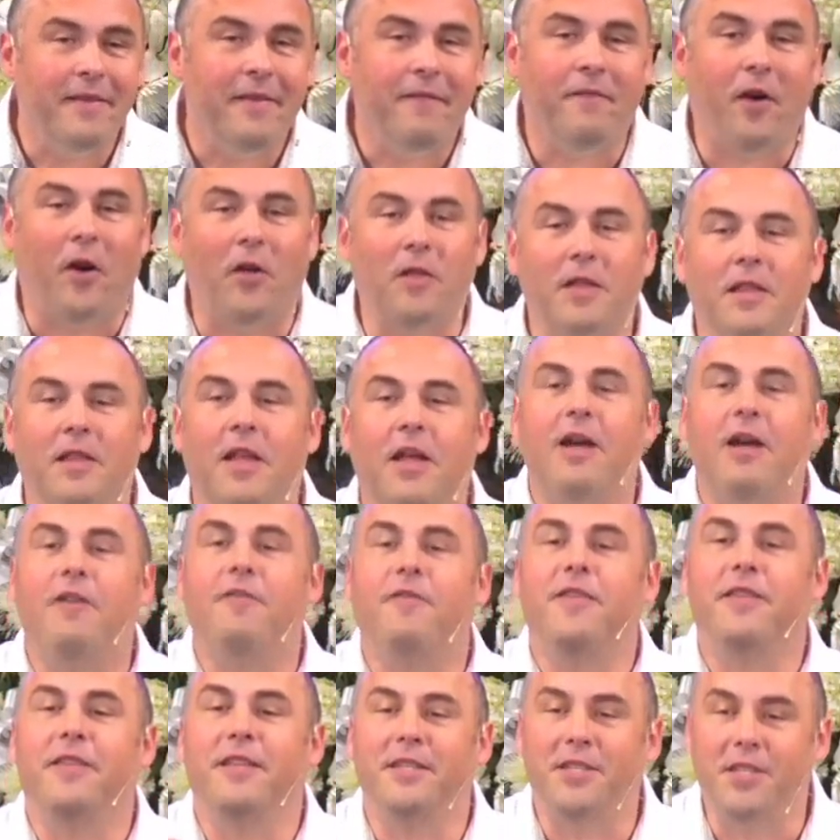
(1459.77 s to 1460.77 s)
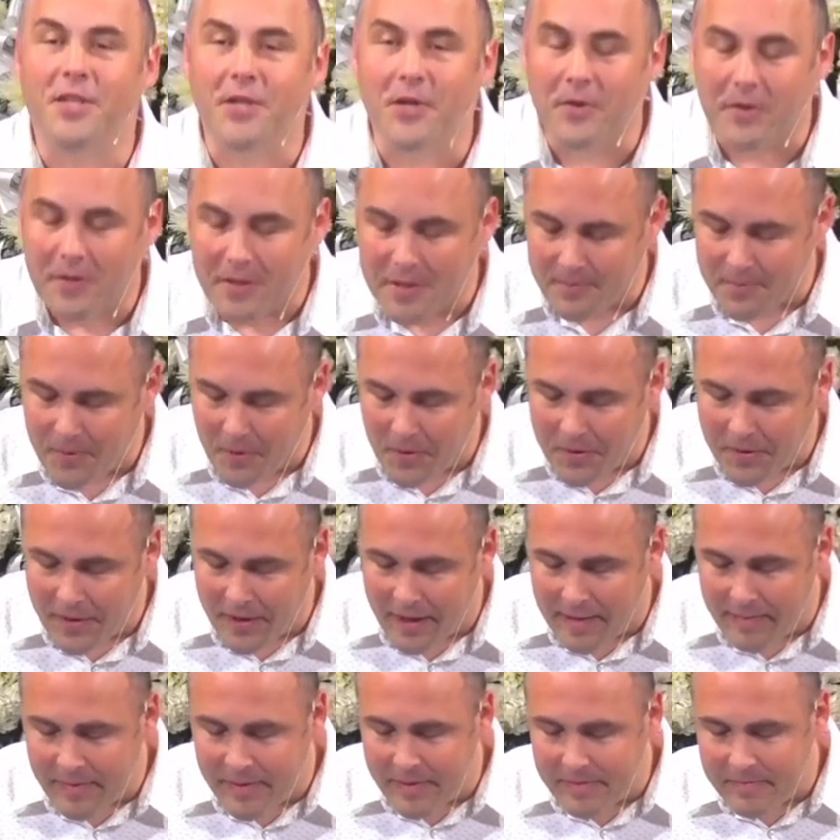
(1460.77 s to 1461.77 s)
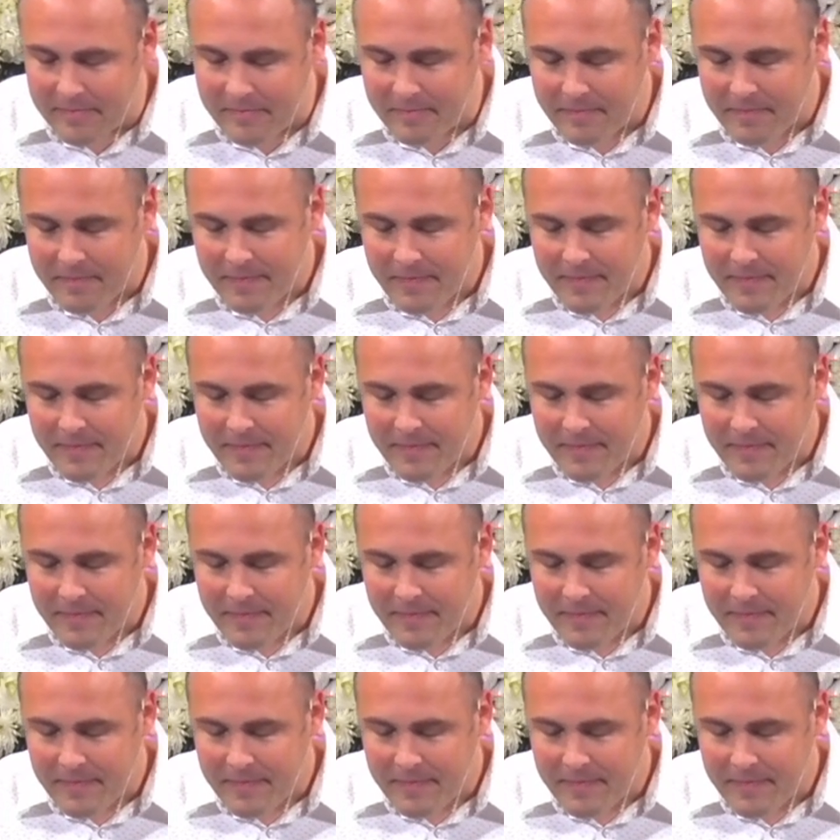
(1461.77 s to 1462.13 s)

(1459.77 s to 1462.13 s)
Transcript: fall in love with the children's programming,